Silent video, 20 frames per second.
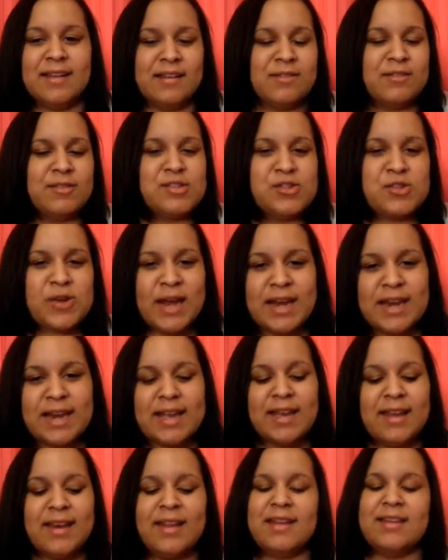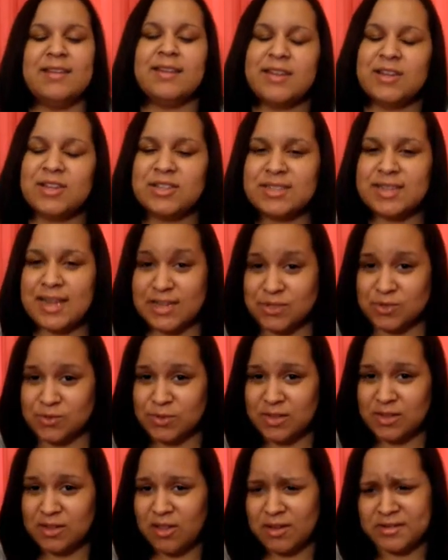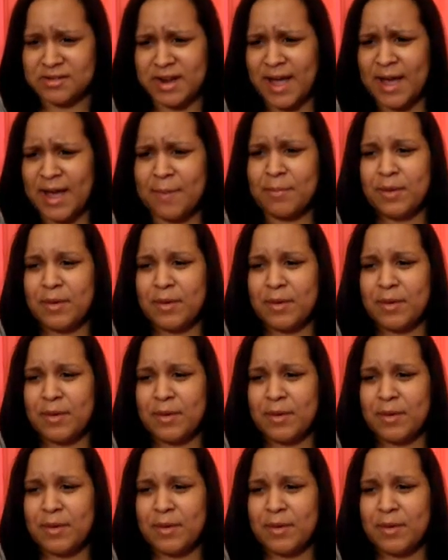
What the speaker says: straighten it. It just takes a really long time.